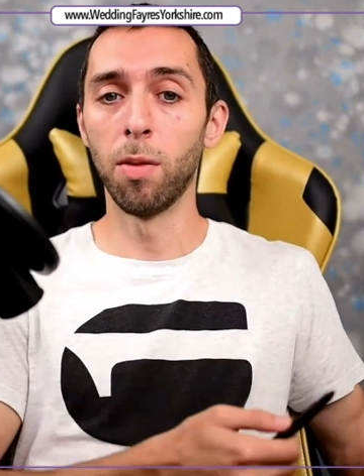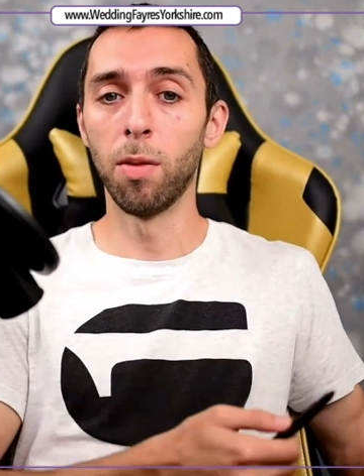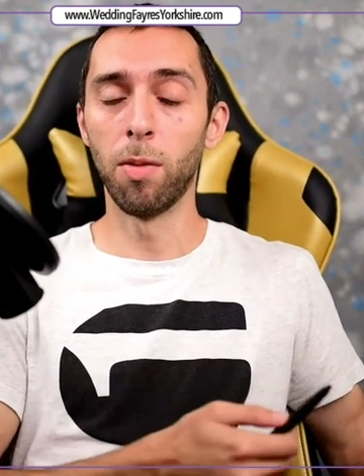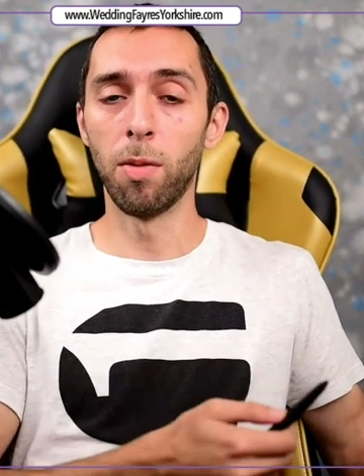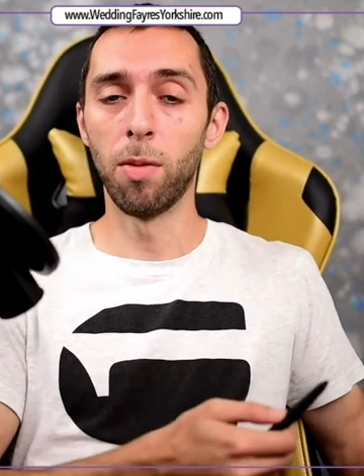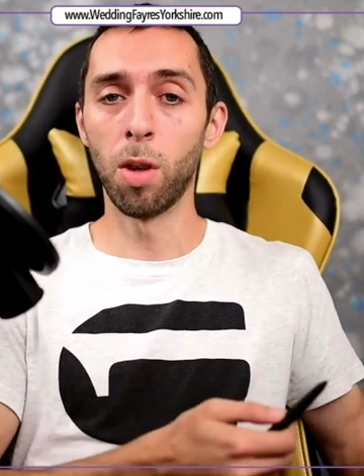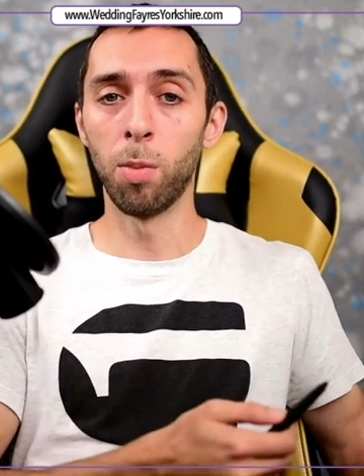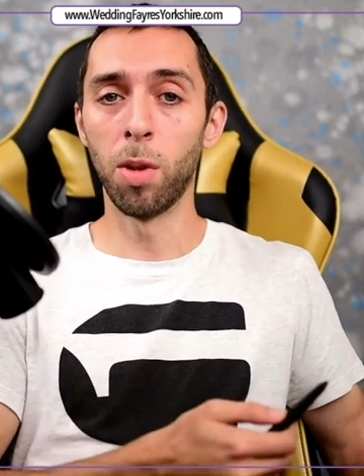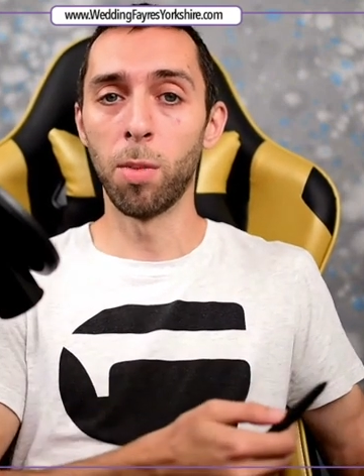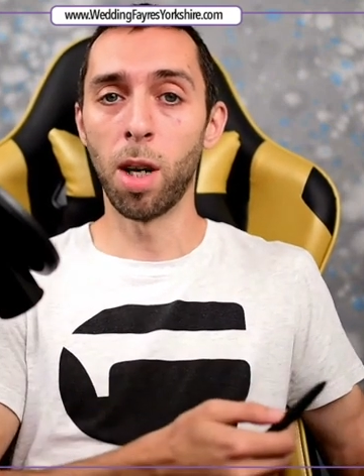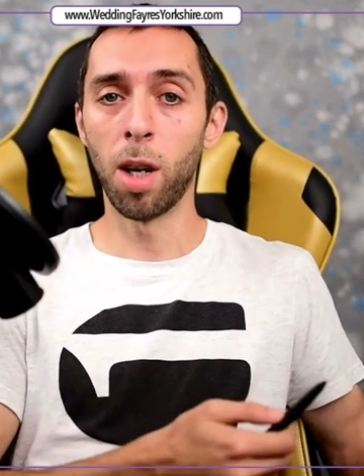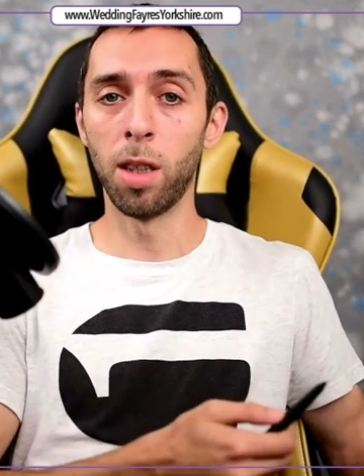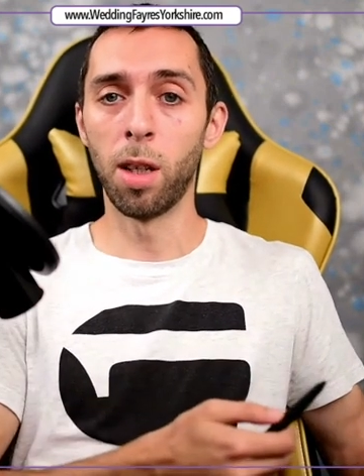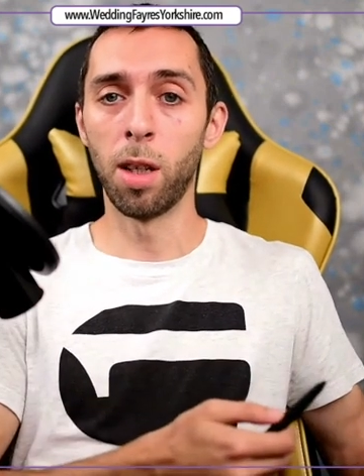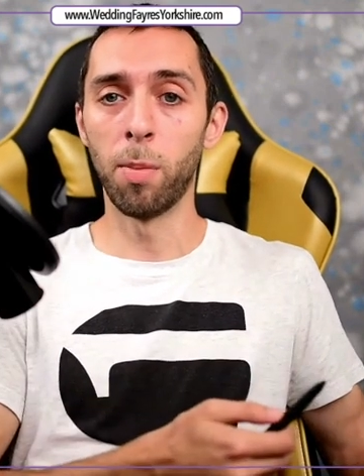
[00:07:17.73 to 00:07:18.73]
from the
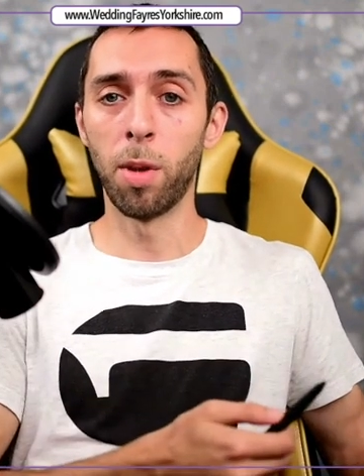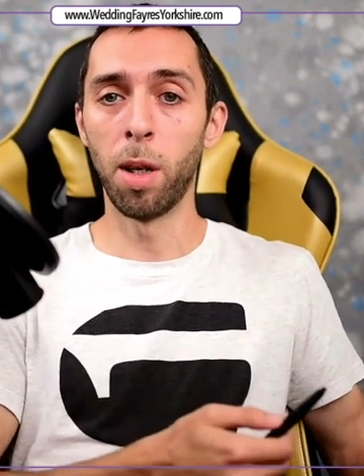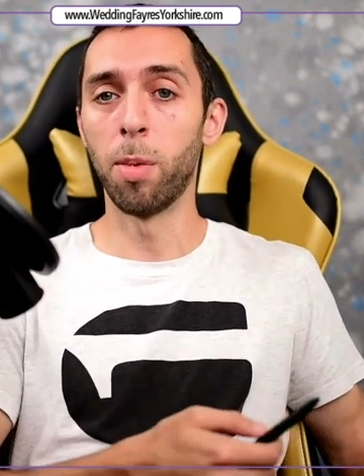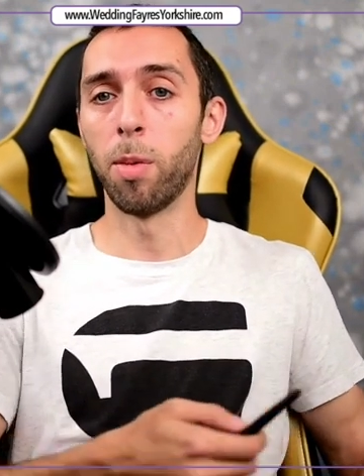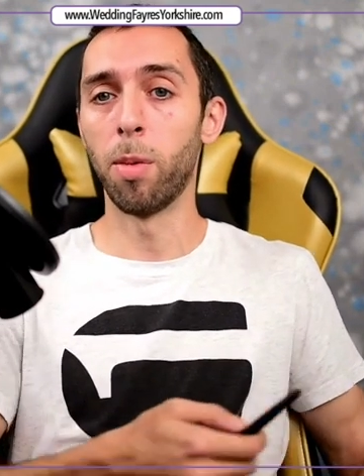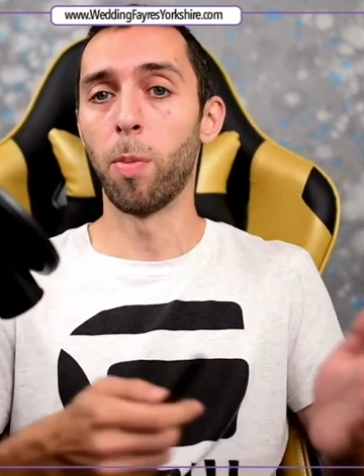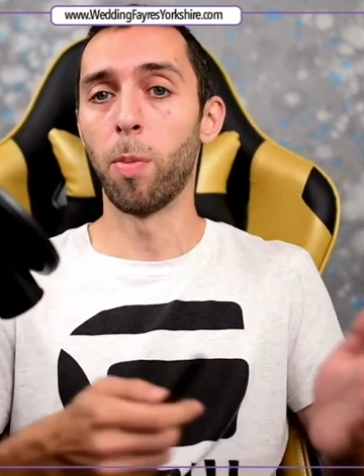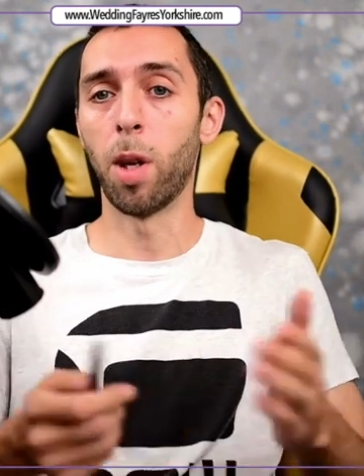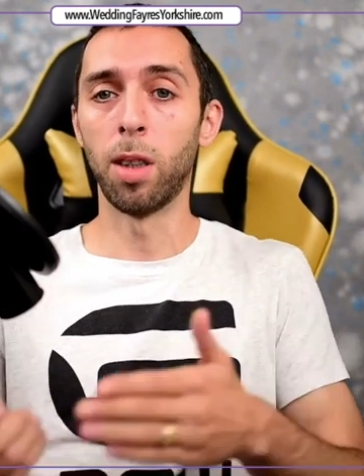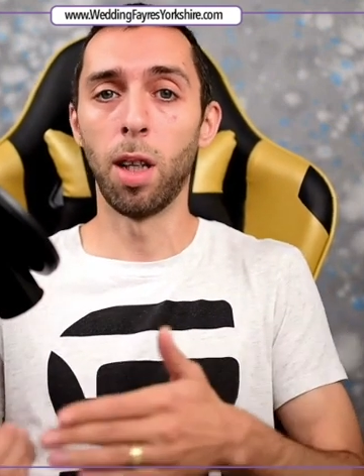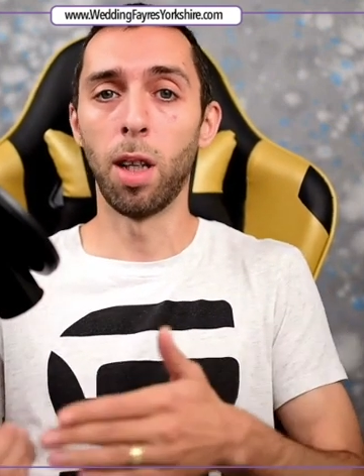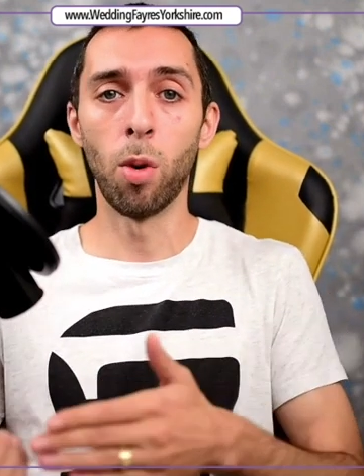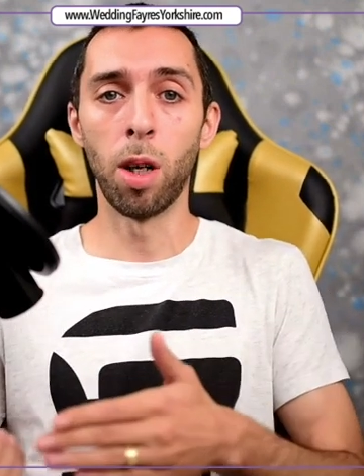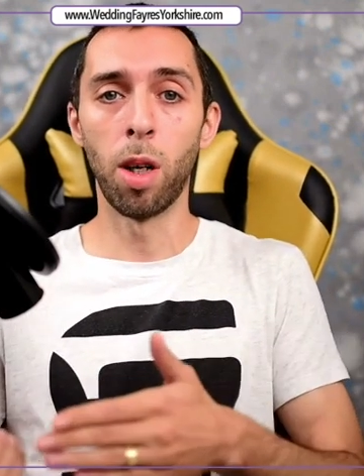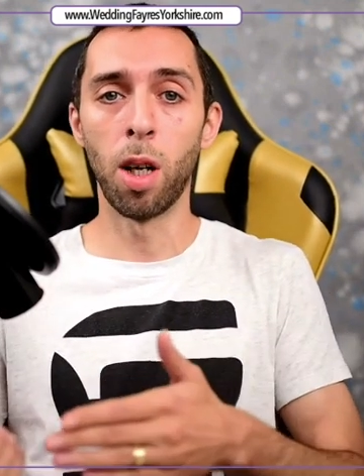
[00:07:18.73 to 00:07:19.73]
bridal prep
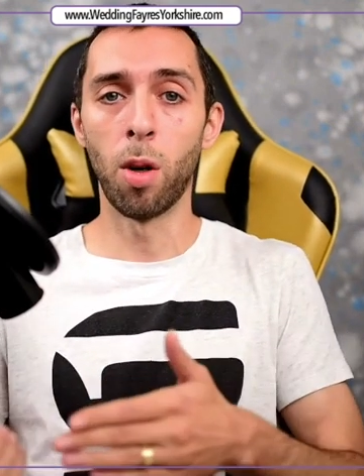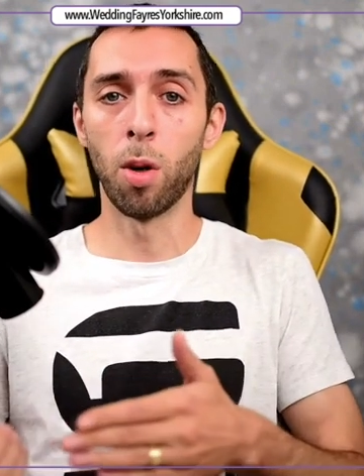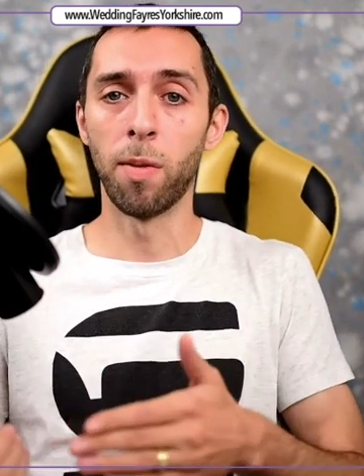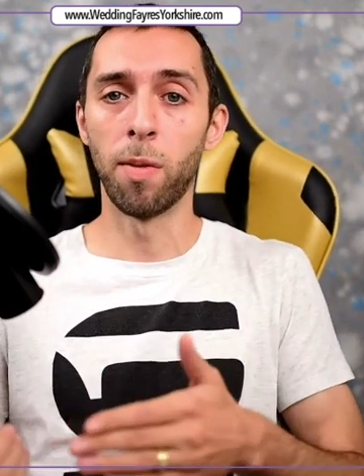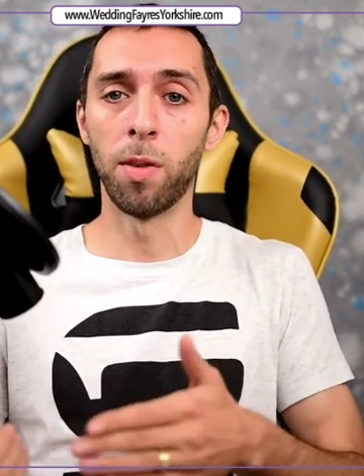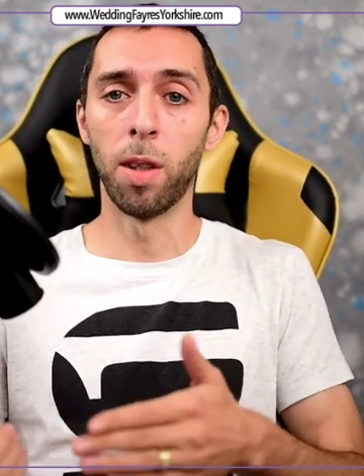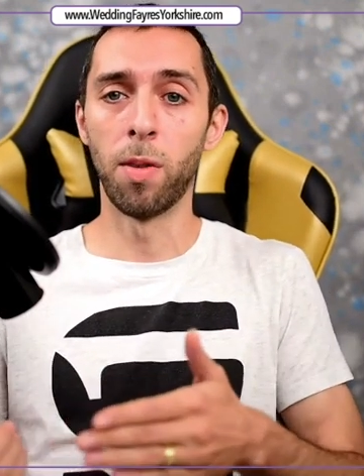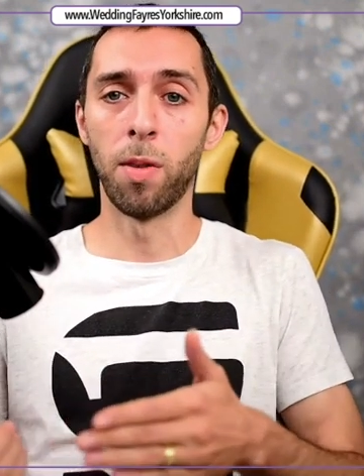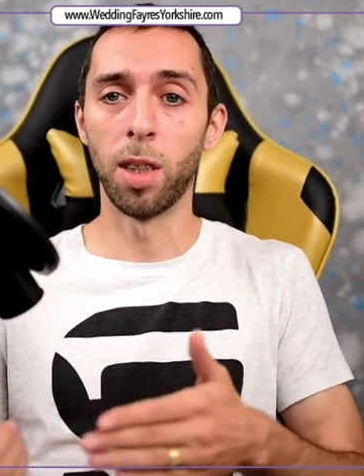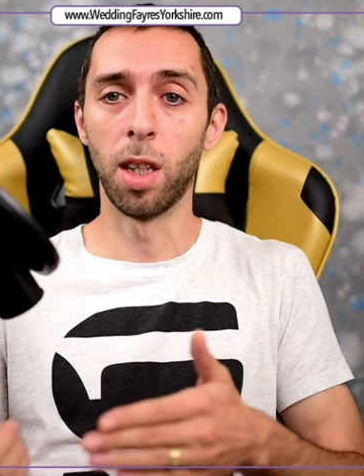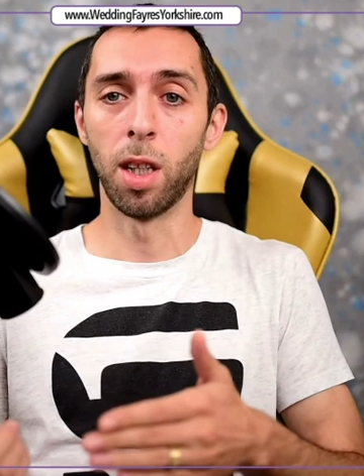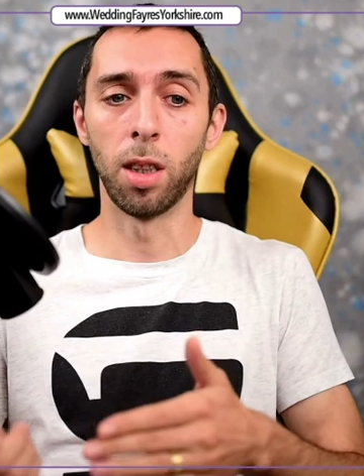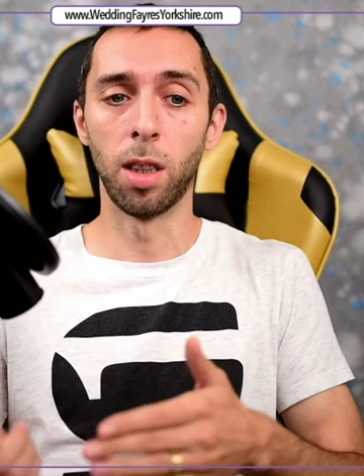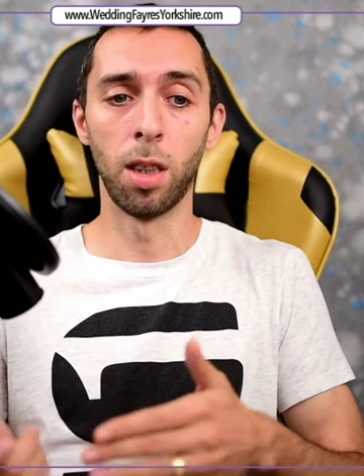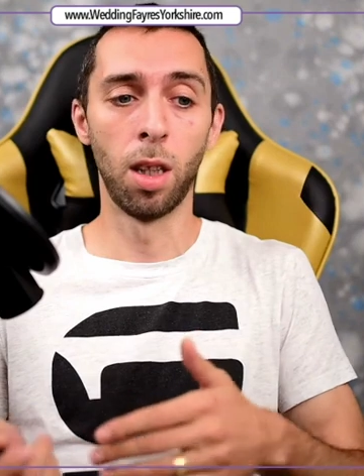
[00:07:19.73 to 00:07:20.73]
until one hour after first dance.